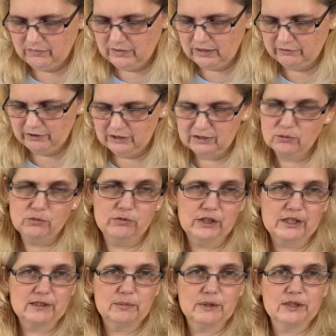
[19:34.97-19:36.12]
I find all
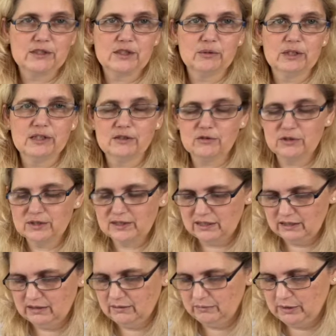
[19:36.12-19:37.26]
facts about sewing
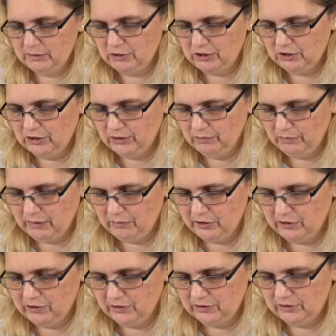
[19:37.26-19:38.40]
interesting. Maybe you do, maybe you
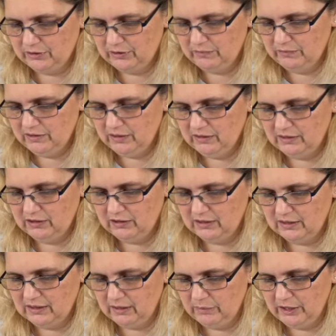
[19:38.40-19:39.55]
don't.
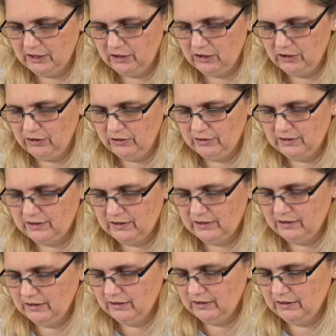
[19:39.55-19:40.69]
Certainly about clothes,
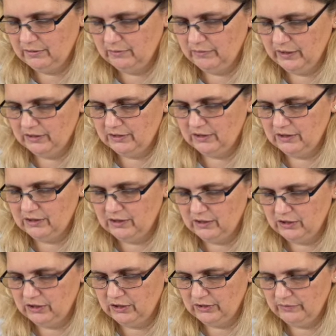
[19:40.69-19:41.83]
I certainly
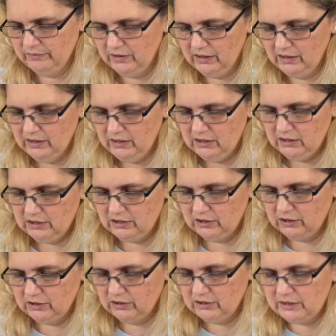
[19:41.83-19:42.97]
do.
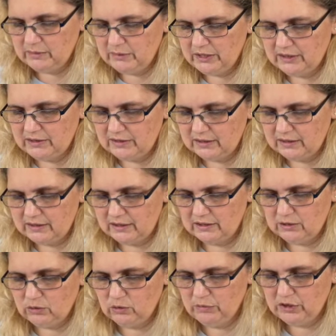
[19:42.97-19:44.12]
So this blouse
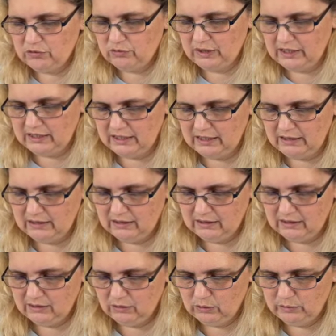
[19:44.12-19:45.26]
is almost ready,
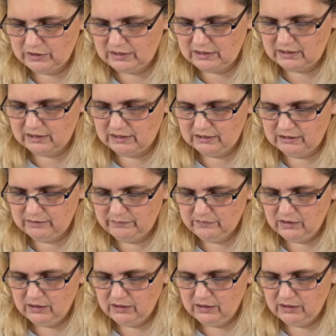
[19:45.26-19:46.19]
almost done.